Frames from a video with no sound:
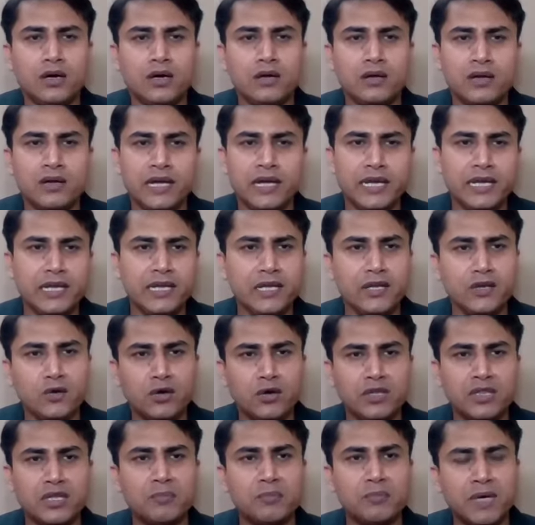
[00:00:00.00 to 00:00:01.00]
riding
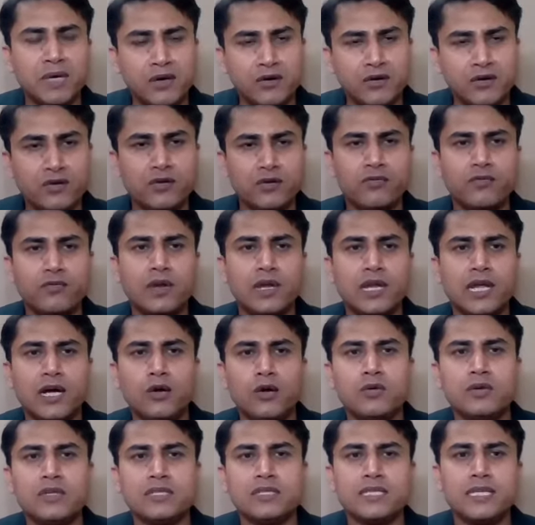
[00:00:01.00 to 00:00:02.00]
on the power of
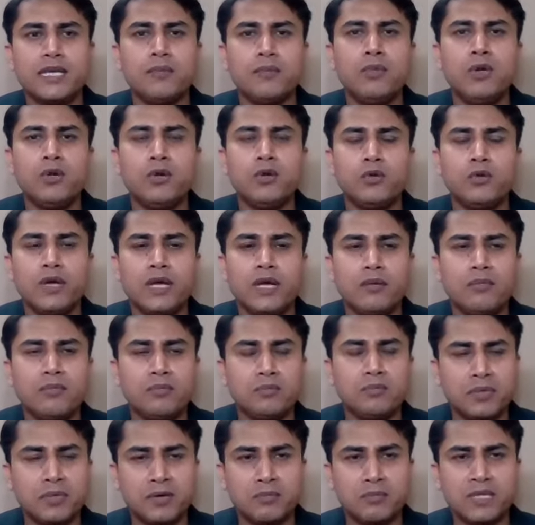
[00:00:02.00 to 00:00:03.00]
cloud is able to help
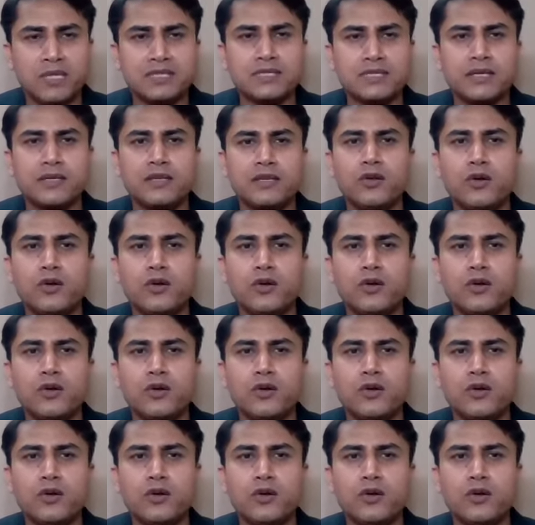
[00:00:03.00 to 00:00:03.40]
public sector